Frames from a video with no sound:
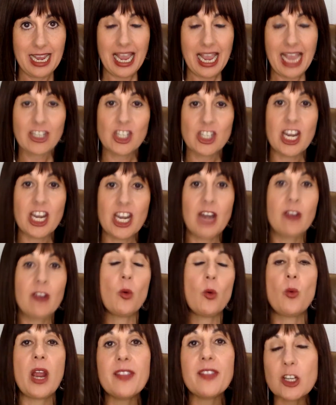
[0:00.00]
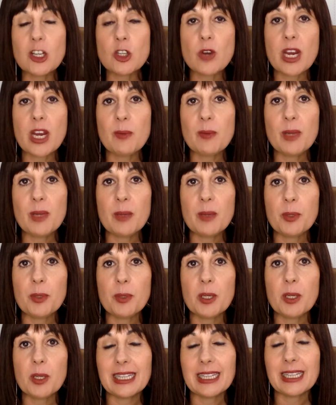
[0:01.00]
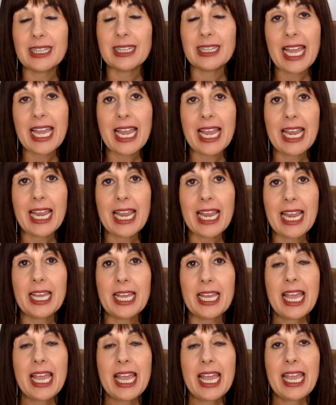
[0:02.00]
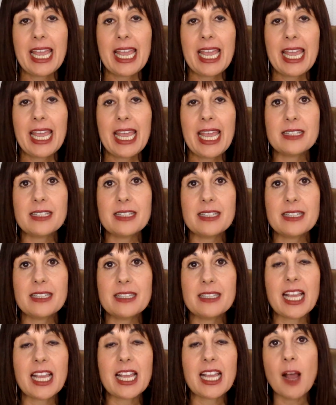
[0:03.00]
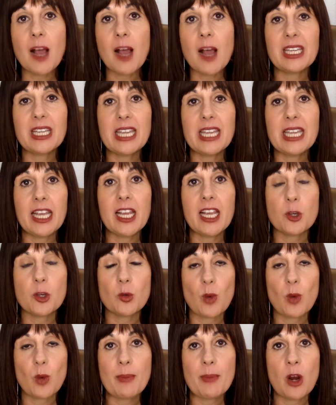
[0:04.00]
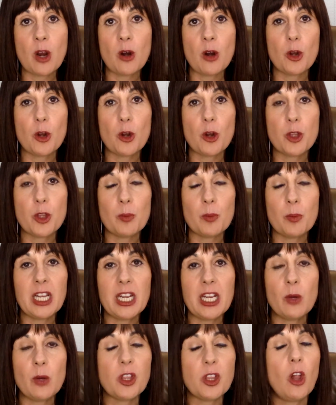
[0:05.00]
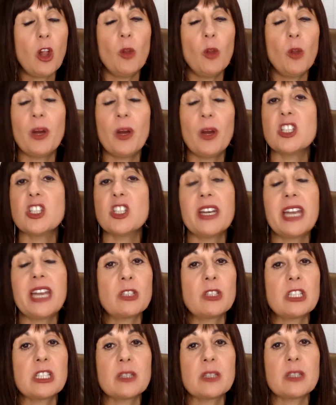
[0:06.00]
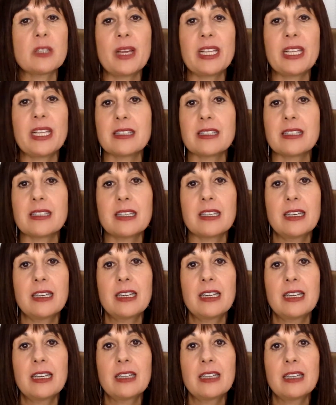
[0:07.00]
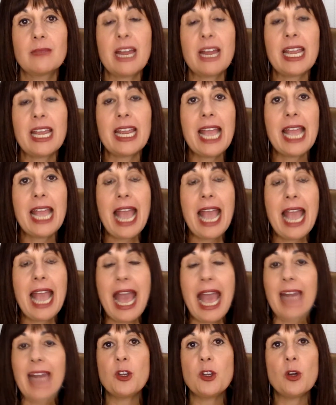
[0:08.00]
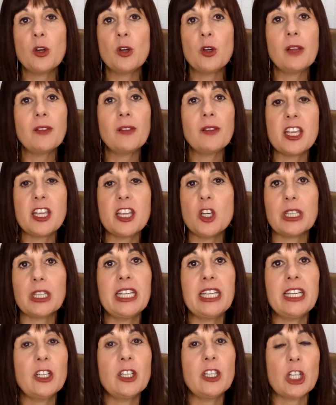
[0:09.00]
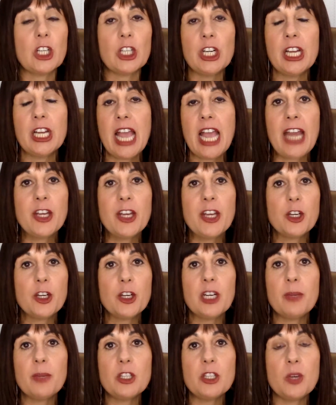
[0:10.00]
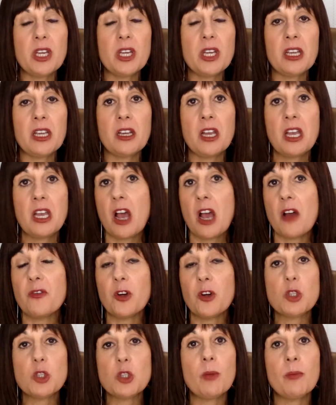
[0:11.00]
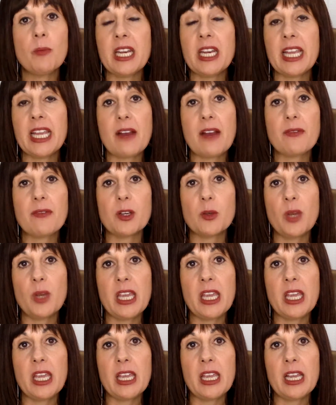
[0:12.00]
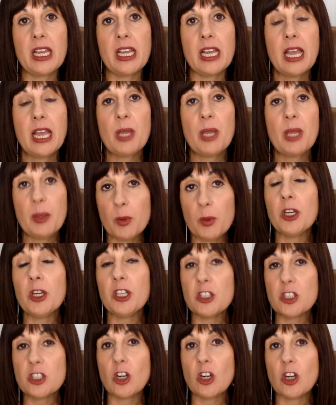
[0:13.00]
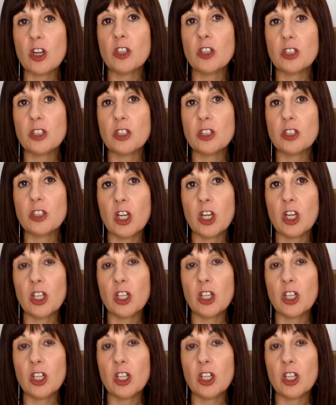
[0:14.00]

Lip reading: And Sharon, the way they train people to be late is they clog up the beginning of their webinar or their meeting with a whole bunch of announcements, right? And let's say you're a leader and you're going to be doing a virtual meeting every week, people are going to start to learn,